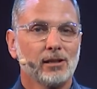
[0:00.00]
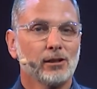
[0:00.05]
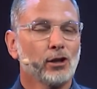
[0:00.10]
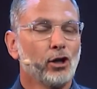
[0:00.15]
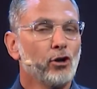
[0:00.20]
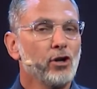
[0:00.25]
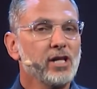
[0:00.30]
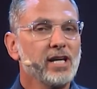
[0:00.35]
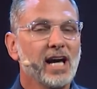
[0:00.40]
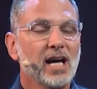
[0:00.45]

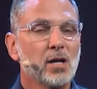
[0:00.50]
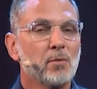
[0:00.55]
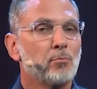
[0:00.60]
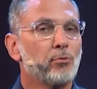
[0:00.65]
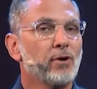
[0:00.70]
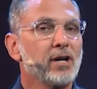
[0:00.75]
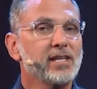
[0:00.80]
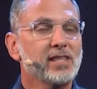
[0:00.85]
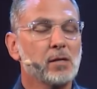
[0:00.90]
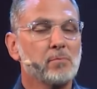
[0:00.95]
Learning how to
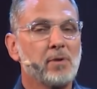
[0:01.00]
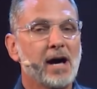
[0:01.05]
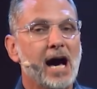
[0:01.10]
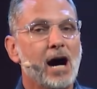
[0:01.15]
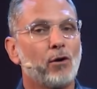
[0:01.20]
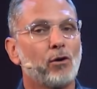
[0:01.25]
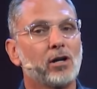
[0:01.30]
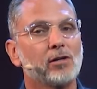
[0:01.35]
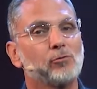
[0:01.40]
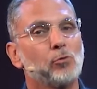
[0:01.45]
break the
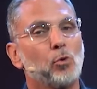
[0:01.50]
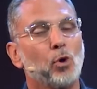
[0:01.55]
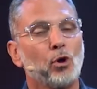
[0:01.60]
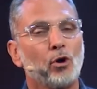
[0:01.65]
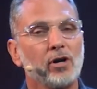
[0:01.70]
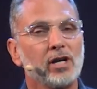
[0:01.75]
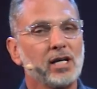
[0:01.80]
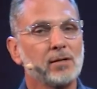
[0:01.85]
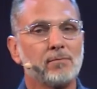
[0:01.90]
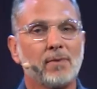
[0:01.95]
power of
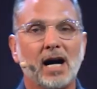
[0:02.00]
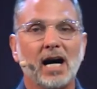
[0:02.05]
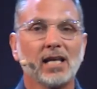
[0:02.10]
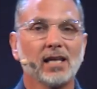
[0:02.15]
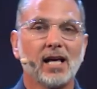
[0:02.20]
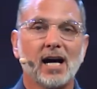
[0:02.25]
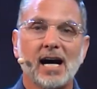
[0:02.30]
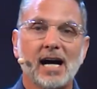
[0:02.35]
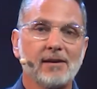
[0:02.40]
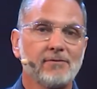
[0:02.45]
worry in my
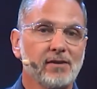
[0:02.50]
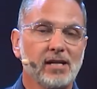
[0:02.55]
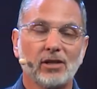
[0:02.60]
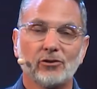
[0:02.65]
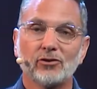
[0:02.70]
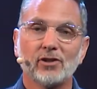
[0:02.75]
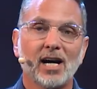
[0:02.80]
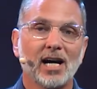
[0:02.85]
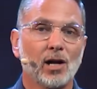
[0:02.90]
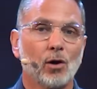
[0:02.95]
life
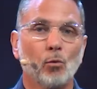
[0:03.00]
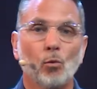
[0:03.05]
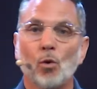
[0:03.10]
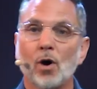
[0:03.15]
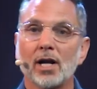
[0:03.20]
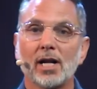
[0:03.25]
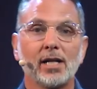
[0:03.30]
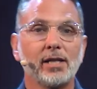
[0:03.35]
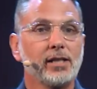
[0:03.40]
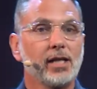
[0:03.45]
is not a
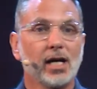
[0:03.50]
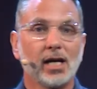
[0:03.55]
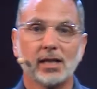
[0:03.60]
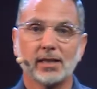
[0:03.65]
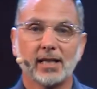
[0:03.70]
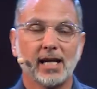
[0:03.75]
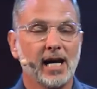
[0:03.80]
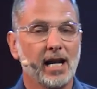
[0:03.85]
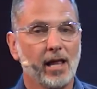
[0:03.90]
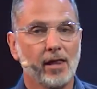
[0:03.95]

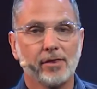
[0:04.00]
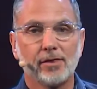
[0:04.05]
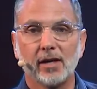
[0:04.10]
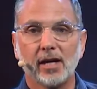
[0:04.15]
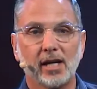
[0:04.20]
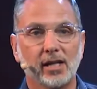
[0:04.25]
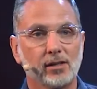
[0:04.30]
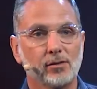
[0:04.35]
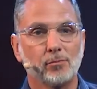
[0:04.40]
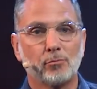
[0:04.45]
one-and-done kind of
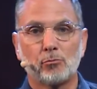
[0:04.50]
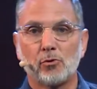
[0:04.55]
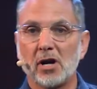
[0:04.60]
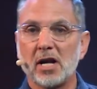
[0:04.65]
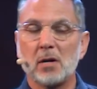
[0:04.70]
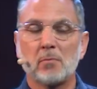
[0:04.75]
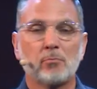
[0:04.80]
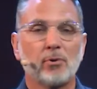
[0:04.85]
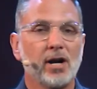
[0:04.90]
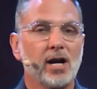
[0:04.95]
thing.
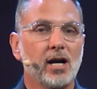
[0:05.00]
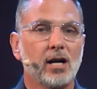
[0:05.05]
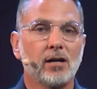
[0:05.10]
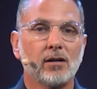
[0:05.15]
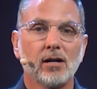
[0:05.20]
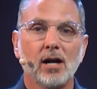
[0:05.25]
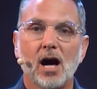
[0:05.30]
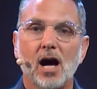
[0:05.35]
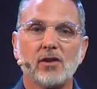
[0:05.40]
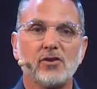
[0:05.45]
Pray to
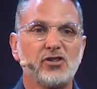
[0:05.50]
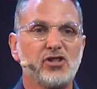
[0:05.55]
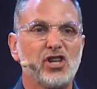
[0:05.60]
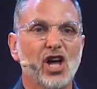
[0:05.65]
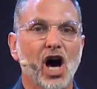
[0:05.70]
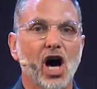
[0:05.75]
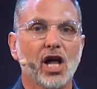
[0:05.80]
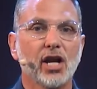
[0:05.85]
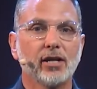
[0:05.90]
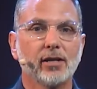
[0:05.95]
prayer,
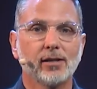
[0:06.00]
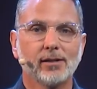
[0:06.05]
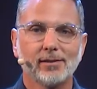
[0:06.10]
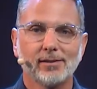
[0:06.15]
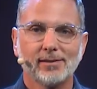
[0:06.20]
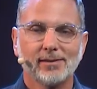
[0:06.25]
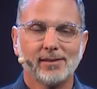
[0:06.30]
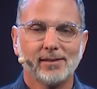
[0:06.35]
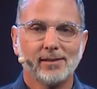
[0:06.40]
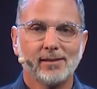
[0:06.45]
done.
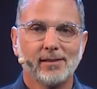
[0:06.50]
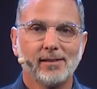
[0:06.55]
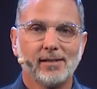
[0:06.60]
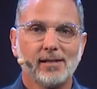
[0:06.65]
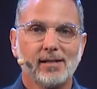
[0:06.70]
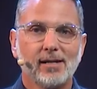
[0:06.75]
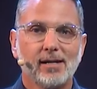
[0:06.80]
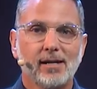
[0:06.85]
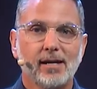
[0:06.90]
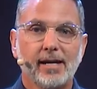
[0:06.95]

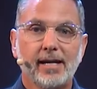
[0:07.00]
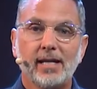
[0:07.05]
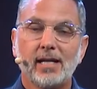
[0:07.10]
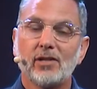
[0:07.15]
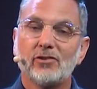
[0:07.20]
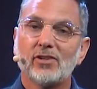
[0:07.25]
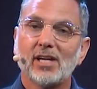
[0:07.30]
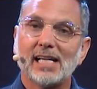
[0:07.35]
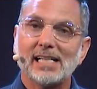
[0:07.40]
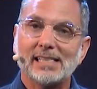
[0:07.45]
It
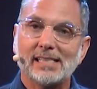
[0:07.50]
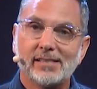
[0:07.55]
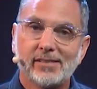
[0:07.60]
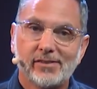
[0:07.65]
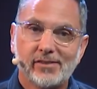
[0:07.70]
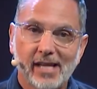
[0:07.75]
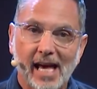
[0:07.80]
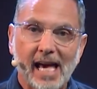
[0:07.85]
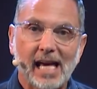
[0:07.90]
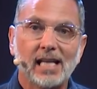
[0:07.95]
is a
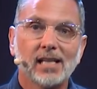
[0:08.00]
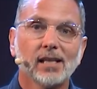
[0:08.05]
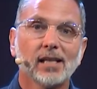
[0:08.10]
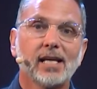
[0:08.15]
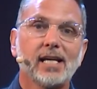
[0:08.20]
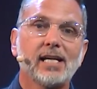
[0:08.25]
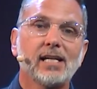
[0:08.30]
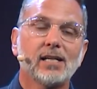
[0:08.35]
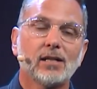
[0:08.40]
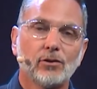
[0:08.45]

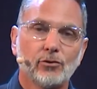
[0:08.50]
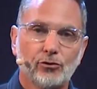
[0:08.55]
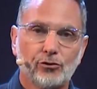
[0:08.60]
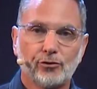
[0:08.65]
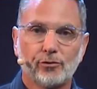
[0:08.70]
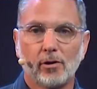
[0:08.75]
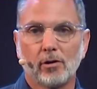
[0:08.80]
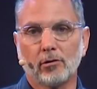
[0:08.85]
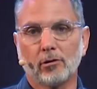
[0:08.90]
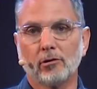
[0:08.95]
daily
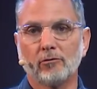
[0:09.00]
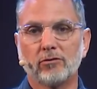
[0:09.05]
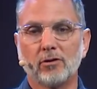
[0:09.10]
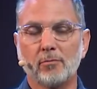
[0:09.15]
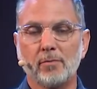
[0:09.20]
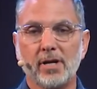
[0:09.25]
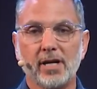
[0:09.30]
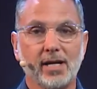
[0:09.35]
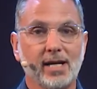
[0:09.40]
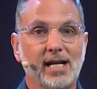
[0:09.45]
struggle
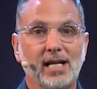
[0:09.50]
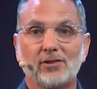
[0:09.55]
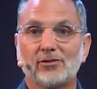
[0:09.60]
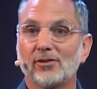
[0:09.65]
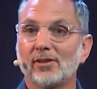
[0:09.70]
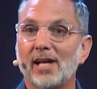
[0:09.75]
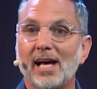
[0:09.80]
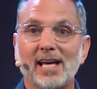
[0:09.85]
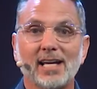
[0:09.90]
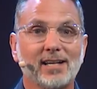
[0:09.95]
for me.
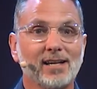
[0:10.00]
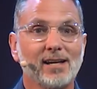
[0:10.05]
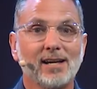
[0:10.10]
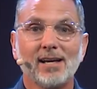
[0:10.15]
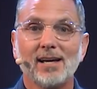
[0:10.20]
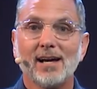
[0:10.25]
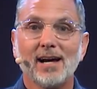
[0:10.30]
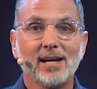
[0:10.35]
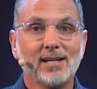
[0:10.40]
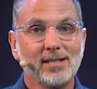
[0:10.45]
It's like
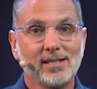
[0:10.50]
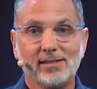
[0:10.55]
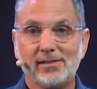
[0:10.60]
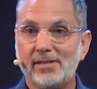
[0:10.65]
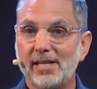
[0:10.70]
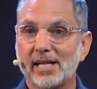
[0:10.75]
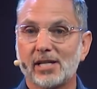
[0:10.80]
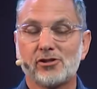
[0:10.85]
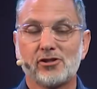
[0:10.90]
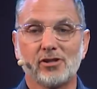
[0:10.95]
an
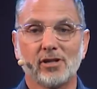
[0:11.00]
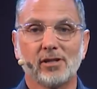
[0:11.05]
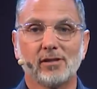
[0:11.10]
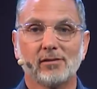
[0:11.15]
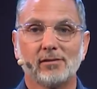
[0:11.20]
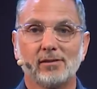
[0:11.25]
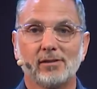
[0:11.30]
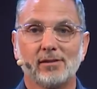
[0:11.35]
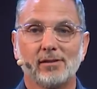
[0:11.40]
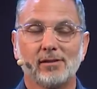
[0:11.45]
addiction.